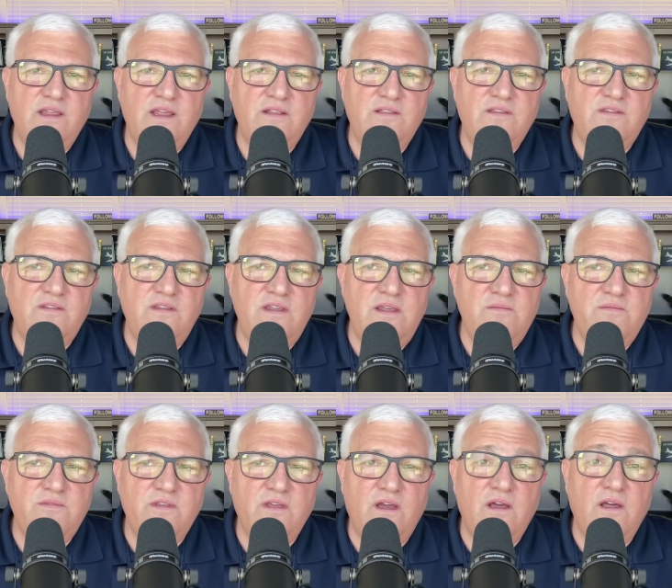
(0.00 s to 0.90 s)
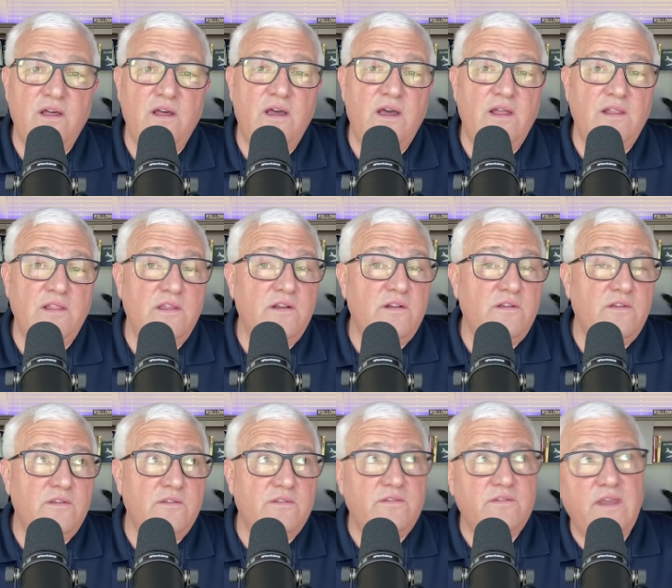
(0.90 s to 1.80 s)
It seems a
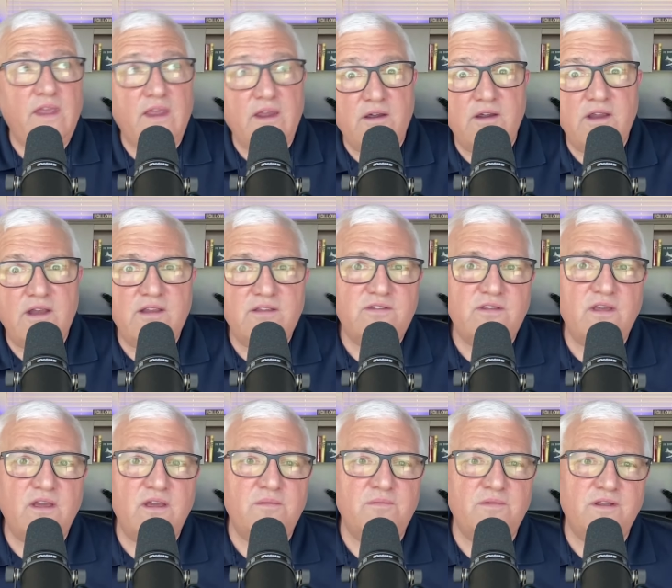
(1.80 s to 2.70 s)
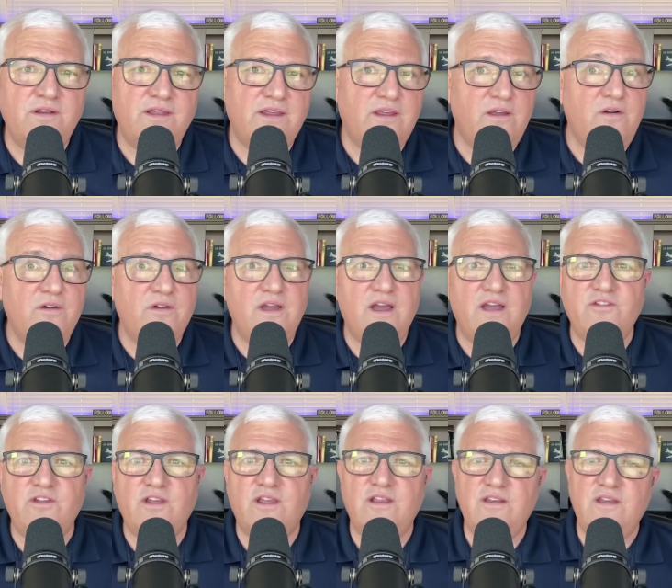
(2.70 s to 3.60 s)
little scary to some. They're like, oh
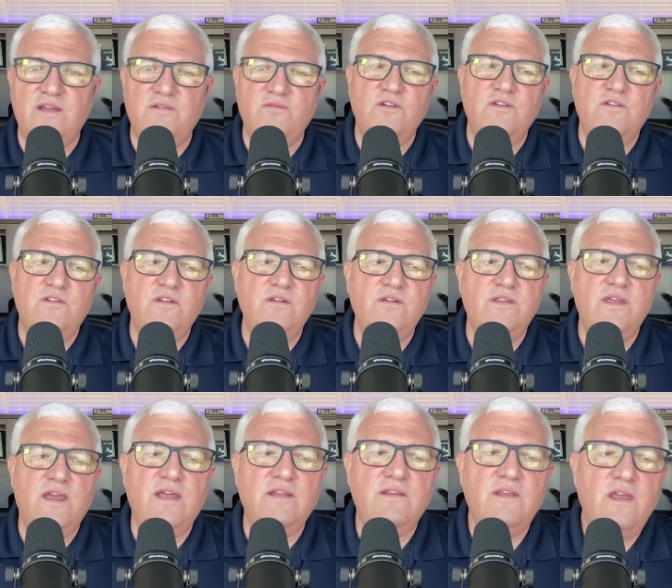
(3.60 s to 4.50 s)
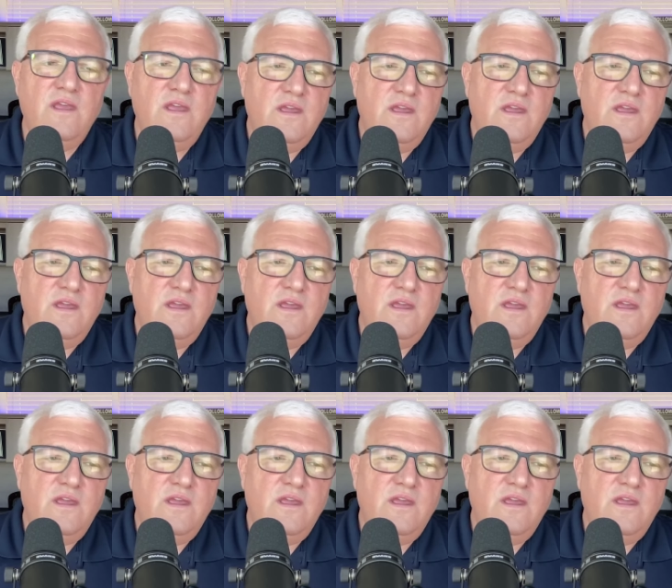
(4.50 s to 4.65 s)
gosh, I could never do that.